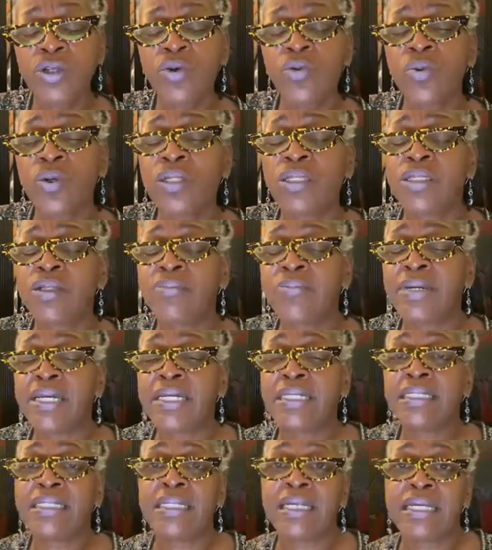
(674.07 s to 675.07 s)
want to
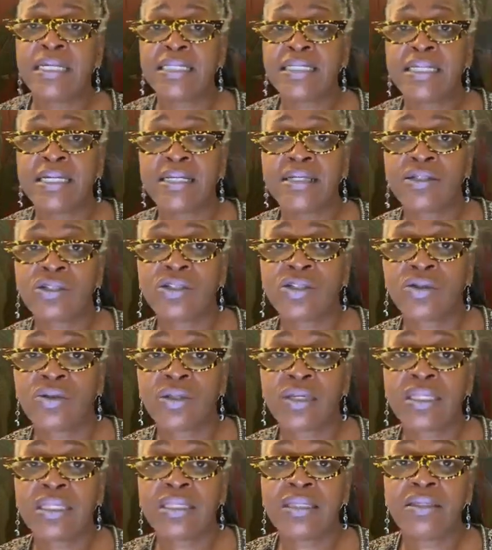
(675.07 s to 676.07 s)
maintain data so
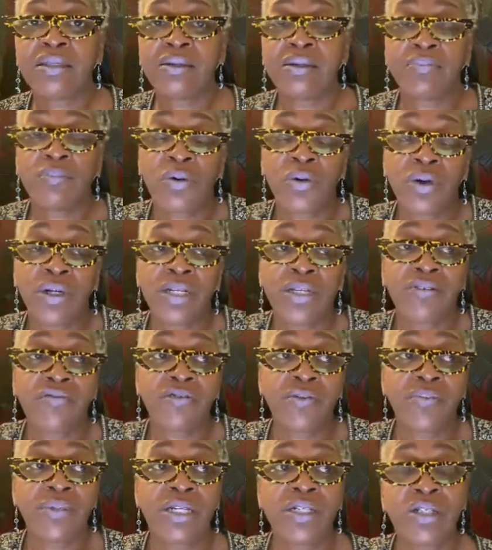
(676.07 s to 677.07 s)
that important
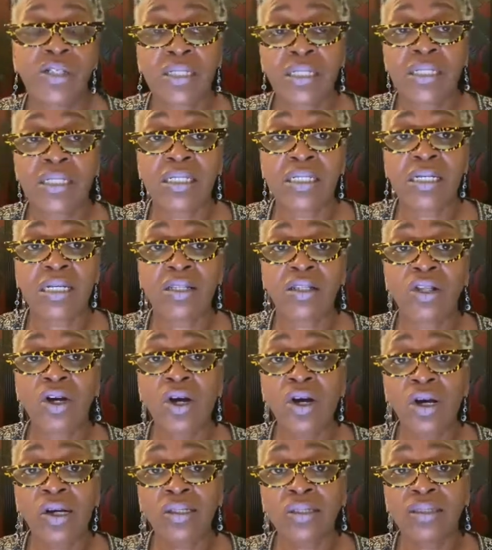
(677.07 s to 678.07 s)
information doesn't get
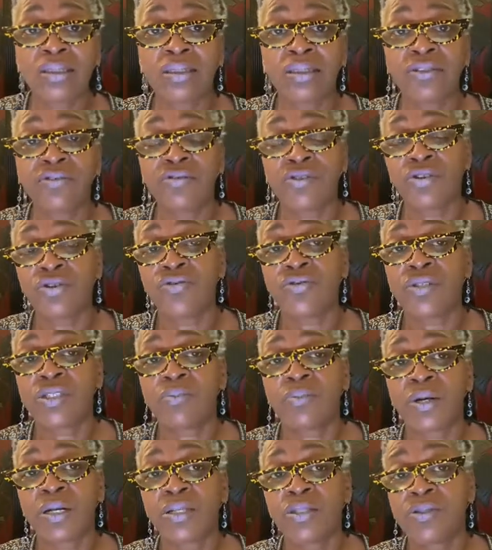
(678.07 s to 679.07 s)
lost. If you're
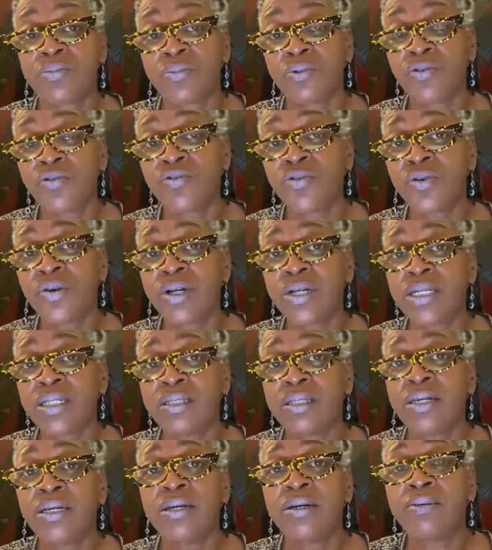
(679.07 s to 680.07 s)
responsible for it,
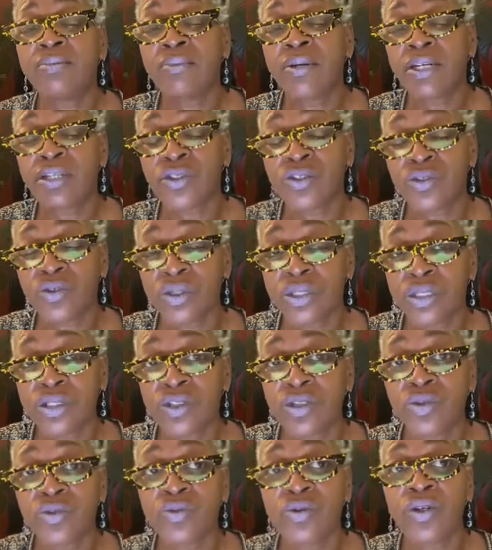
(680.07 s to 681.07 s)
make sure
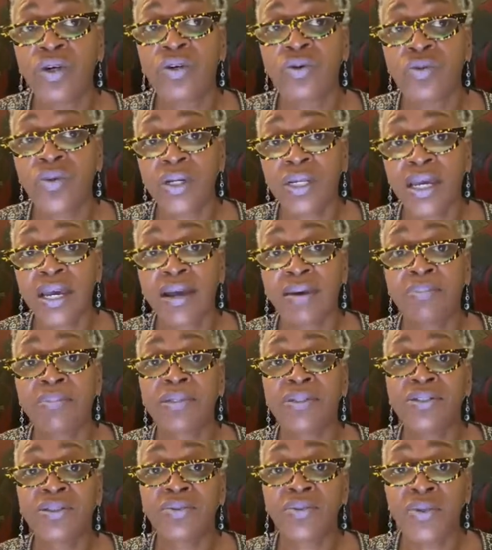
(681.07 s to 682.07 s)
that you know what
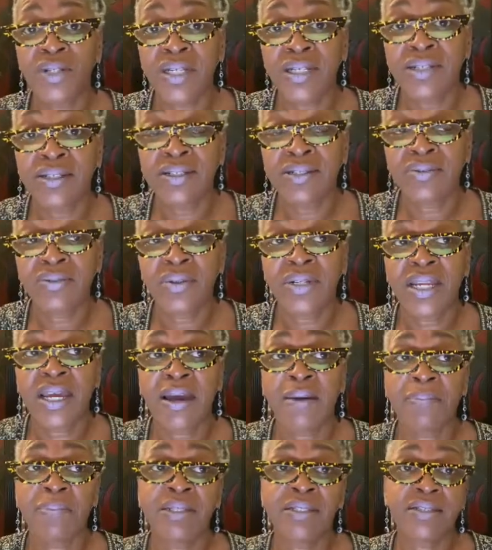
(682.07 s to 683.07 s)
happens when and what
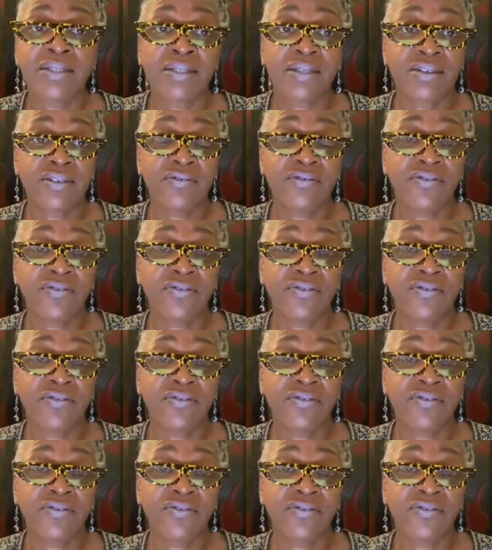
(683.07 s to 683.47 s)
happens if.